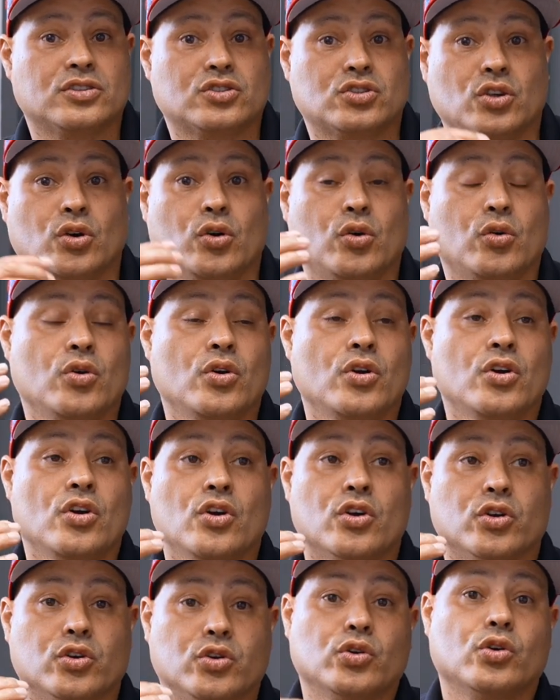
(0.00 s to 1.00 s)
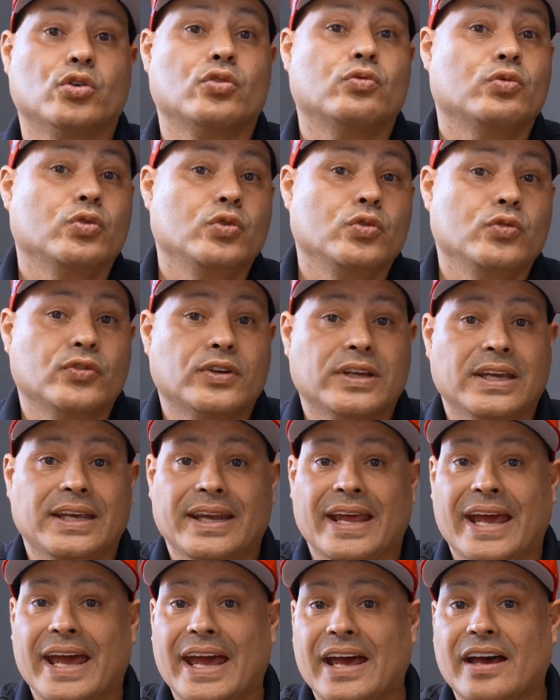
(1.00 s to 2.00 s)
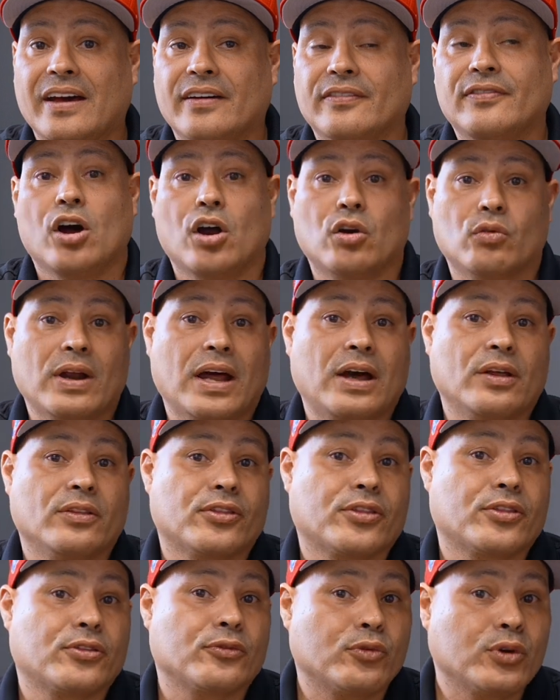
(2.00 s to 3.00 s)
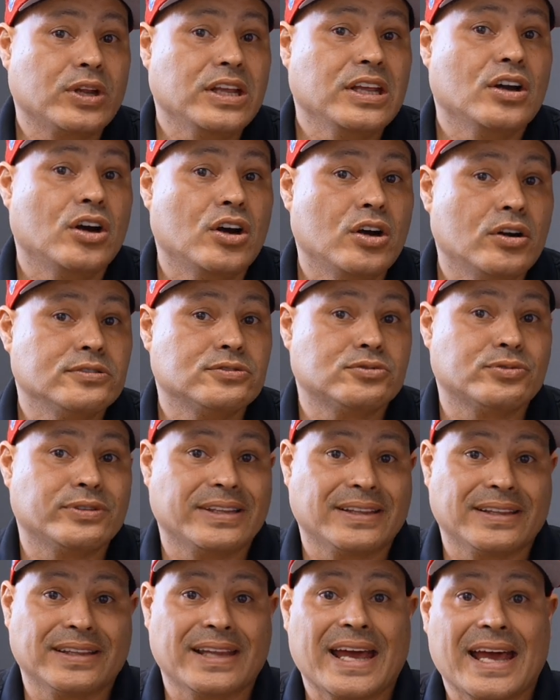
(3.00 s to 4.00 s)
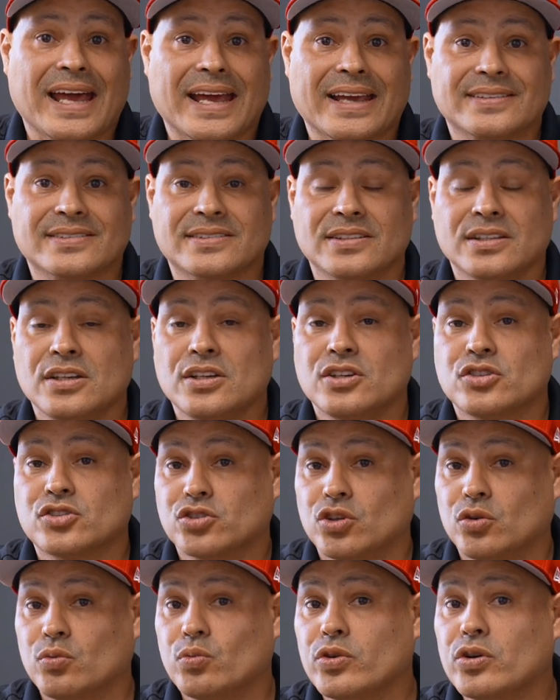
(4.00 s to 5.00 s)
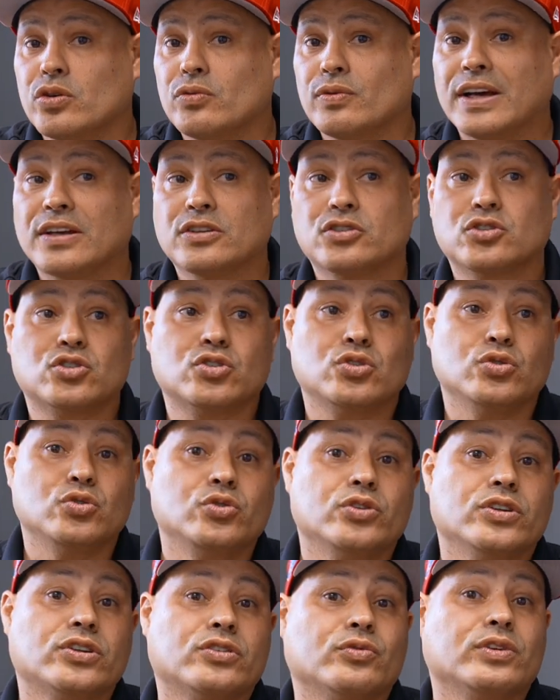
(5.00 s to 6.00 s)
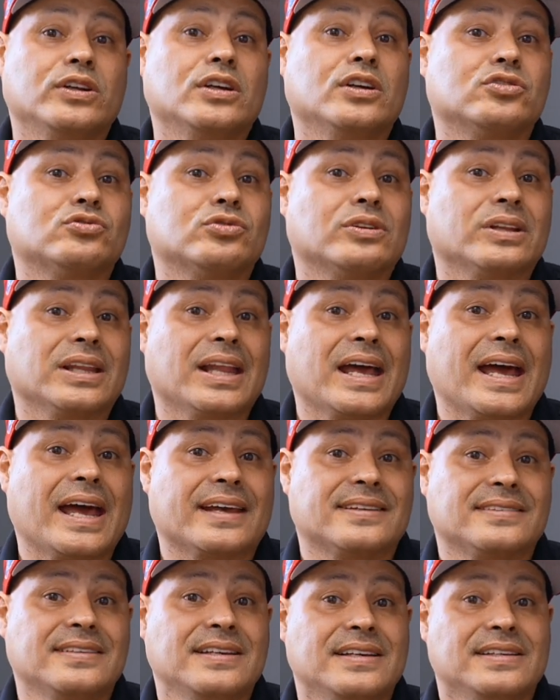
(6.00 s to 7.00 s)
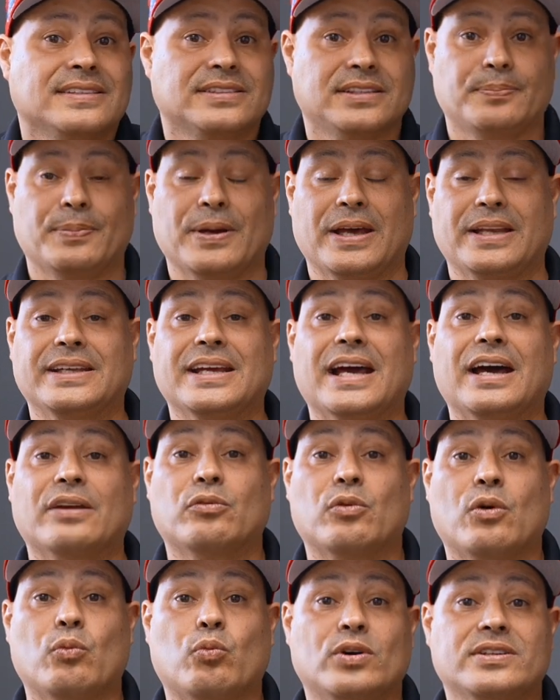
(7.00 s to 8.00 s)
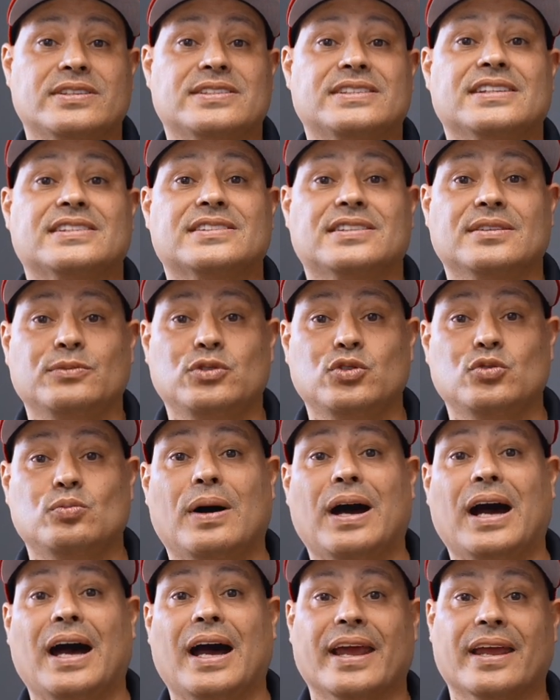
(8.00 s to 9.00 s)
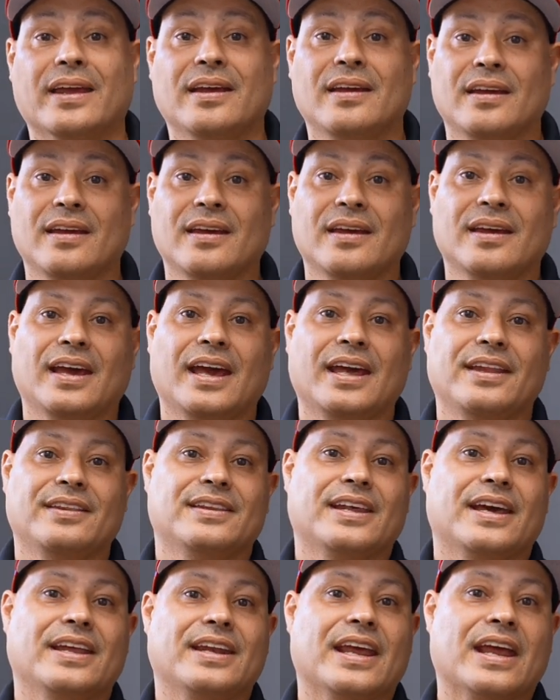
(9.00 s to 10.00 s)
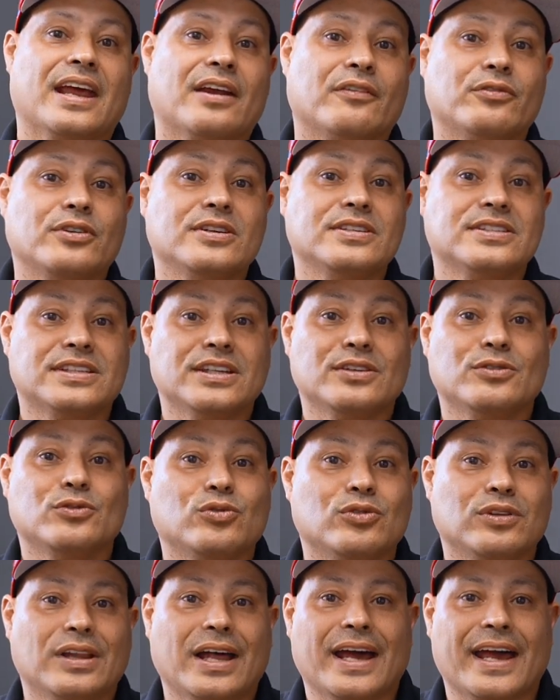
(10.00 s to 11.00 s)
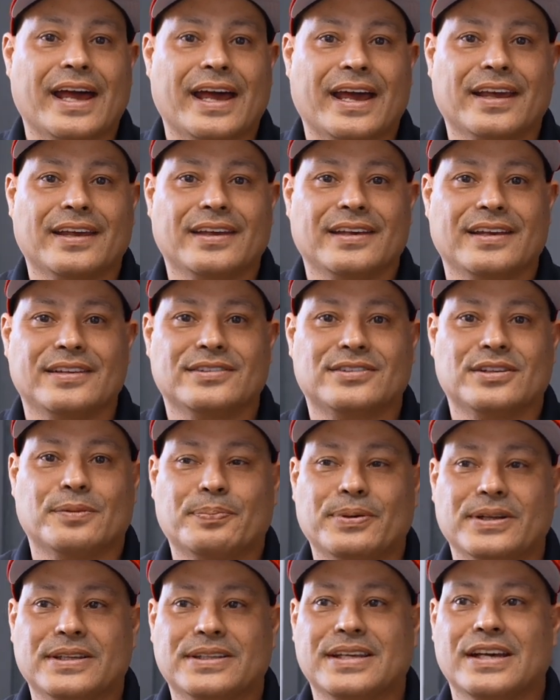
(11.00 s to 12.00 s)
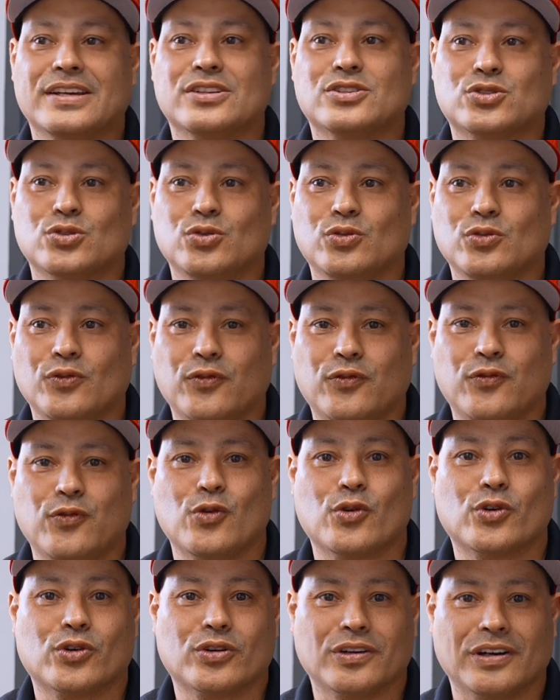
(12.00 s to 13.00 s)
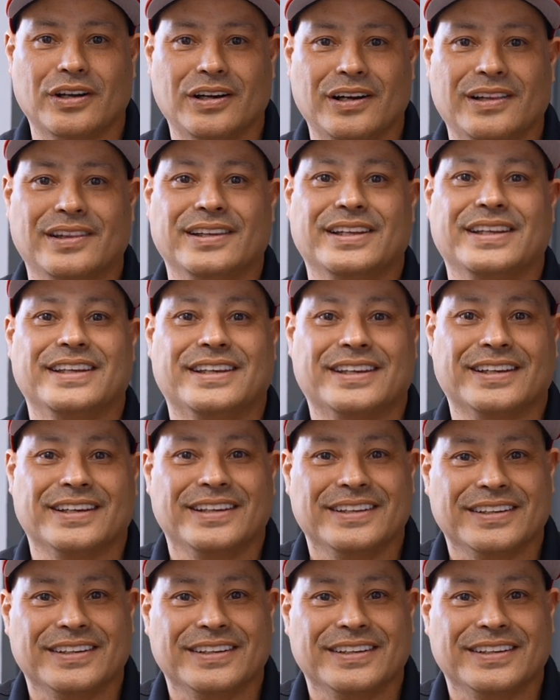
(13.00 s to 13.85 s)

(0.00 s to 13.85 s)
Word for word: So your roof can have around 300 lags, somewhere around two to 300 lags, depending on what system you buy. And then every single lag is a potential for a leak.